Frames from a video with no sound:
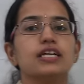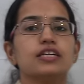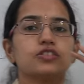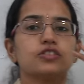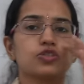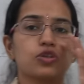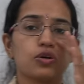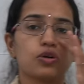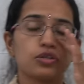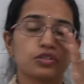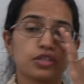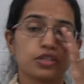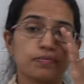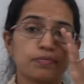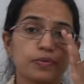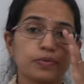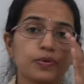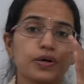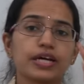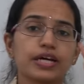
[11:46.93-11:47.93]
So the
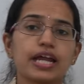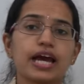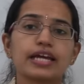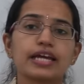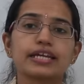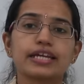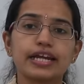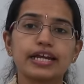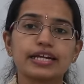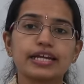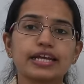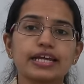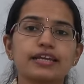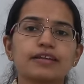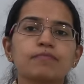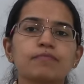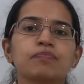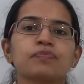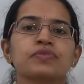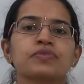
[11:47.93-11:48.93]
poor are
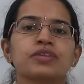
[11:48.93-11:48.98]
getting